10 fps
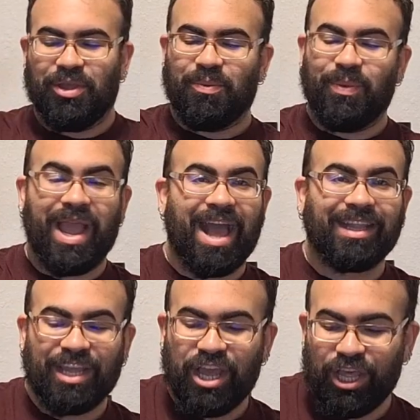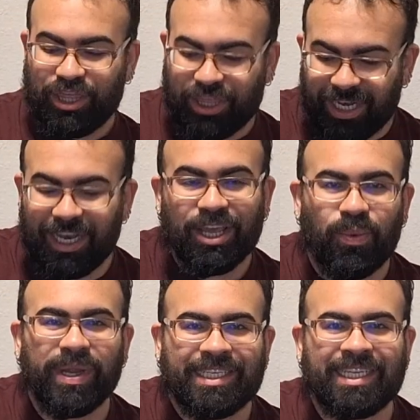We got the
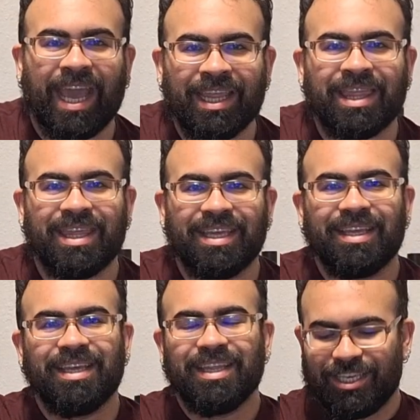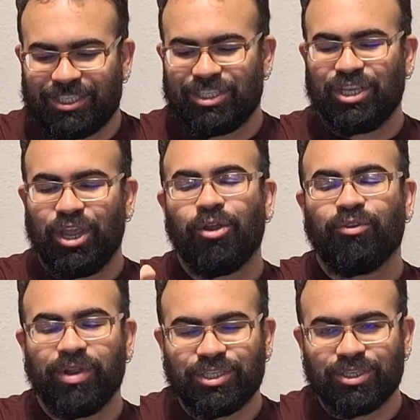Liquid Death. This is the
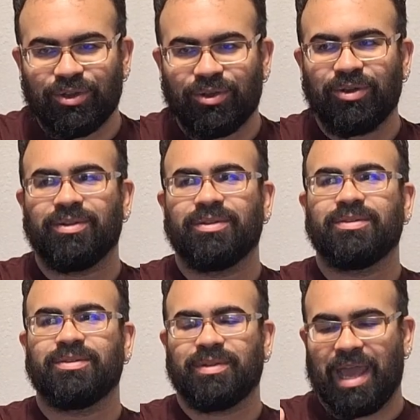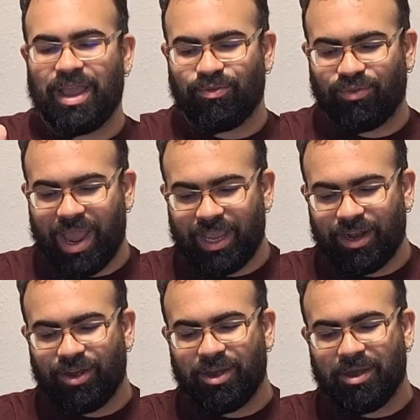original, like,
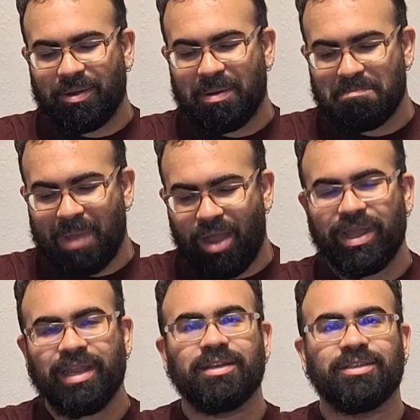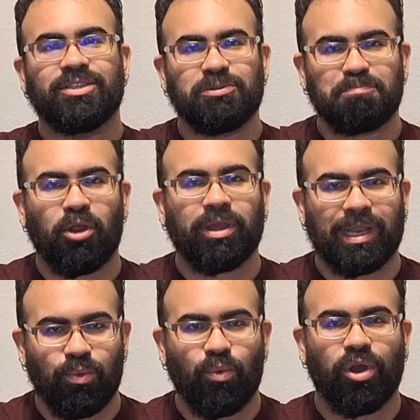regular mountain
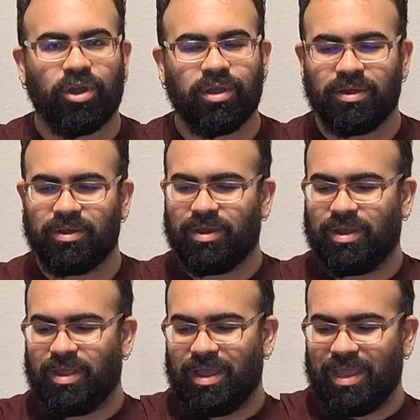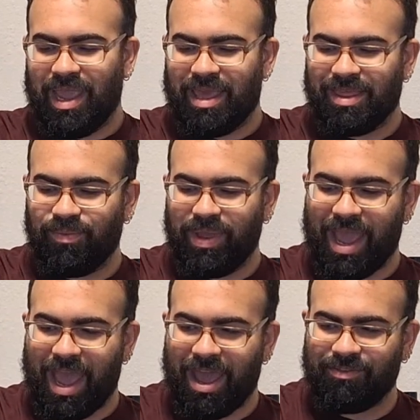sparkling water. And then we
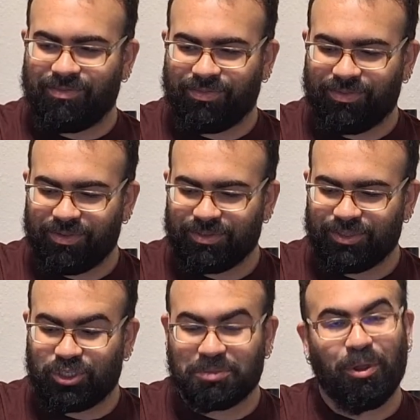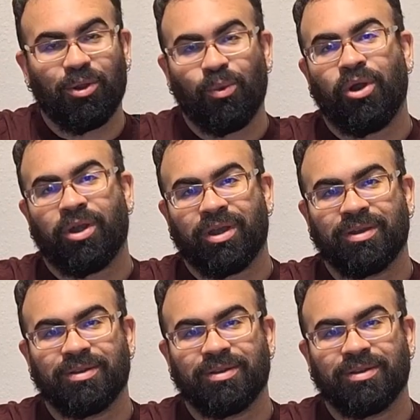have Smart Water.